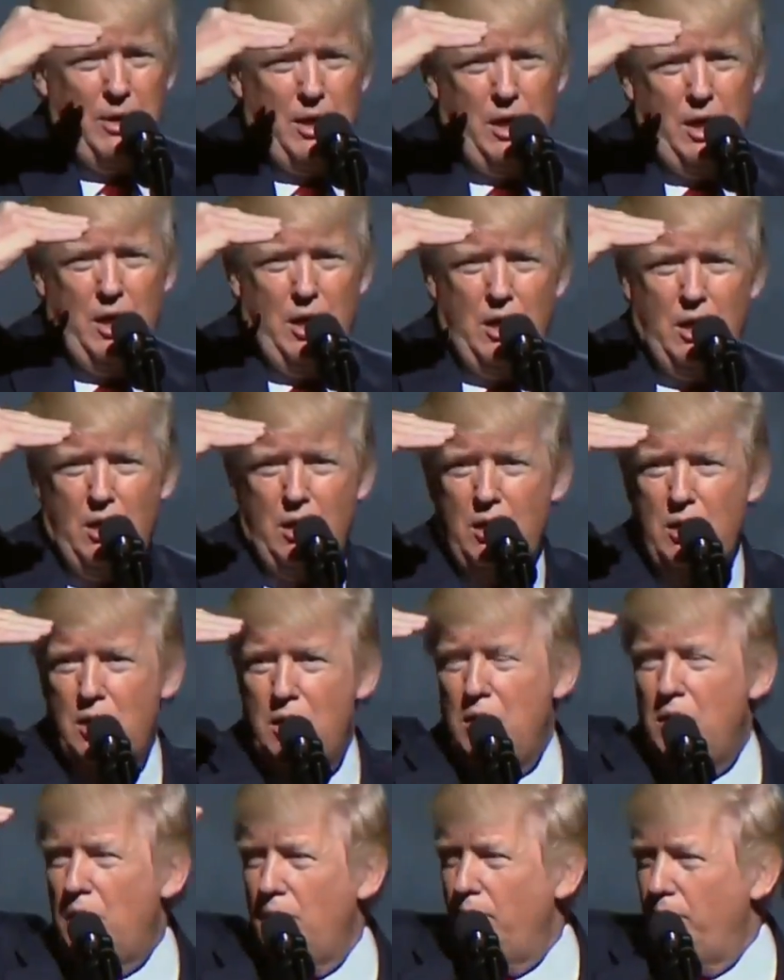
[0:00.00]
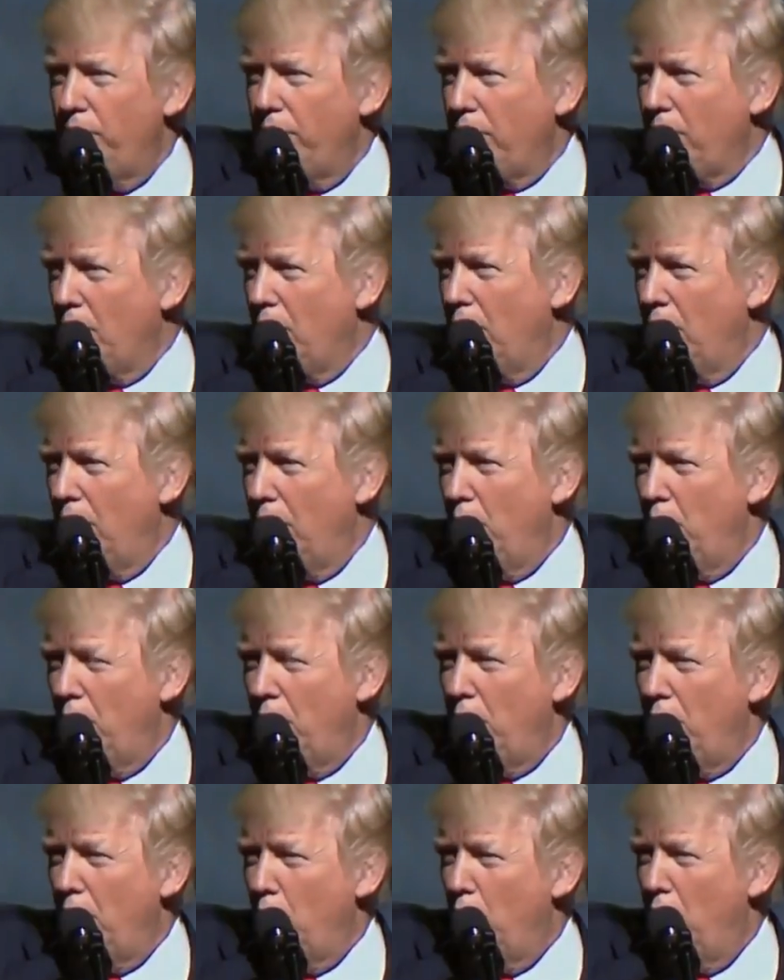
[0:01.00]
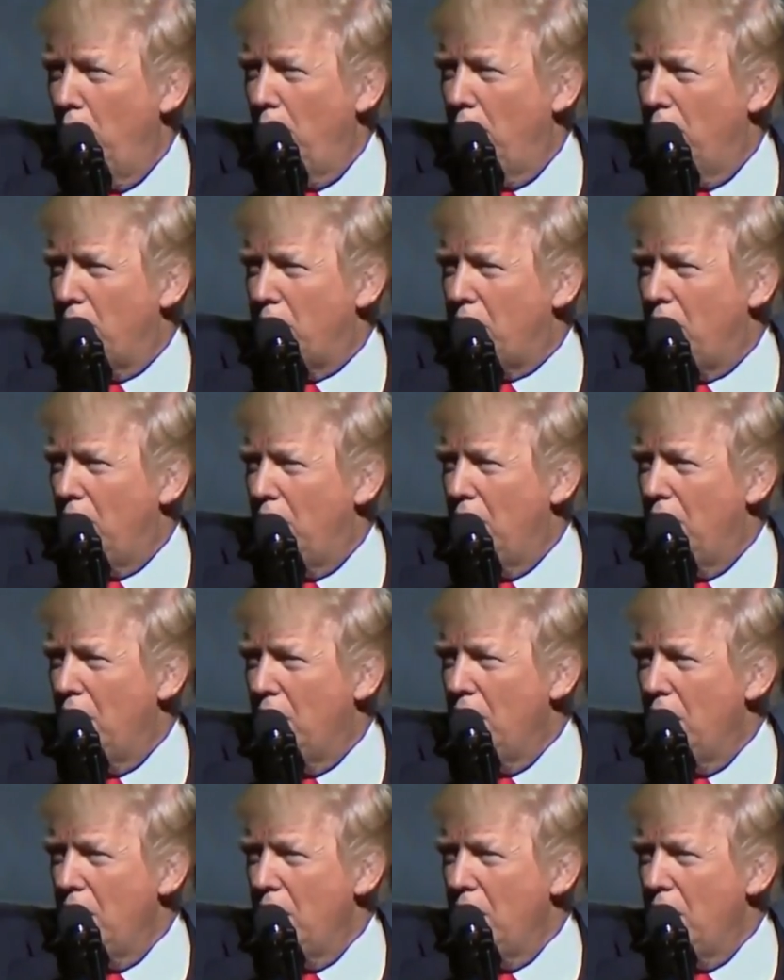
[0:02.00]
to be here. Where is he?